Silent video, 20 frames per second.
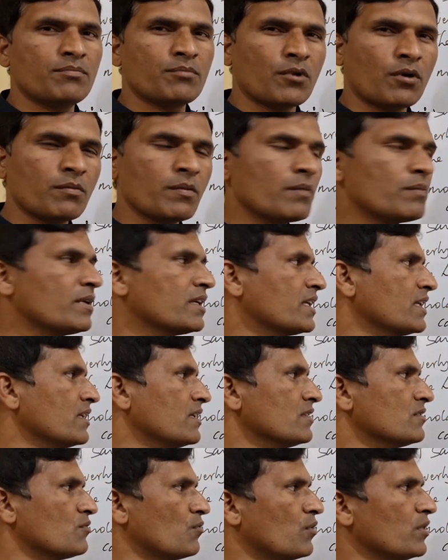
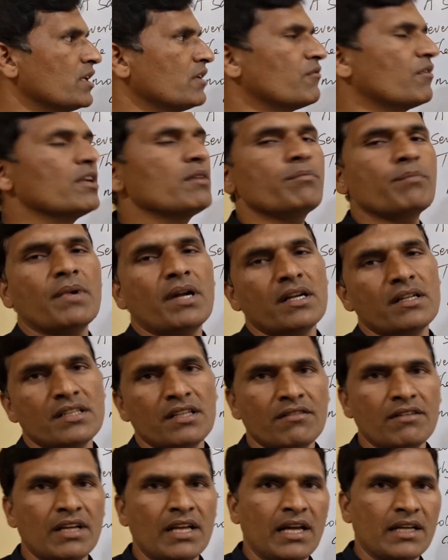probability is only one part
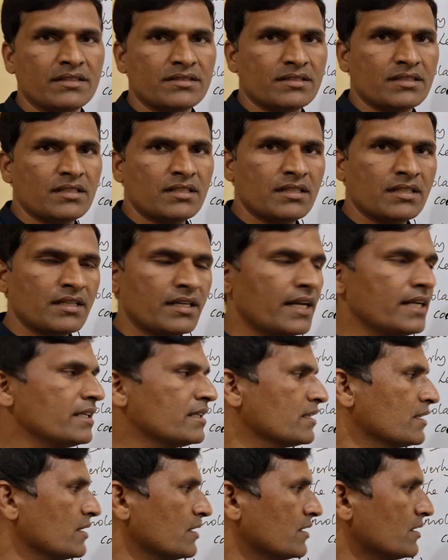they will ask, right?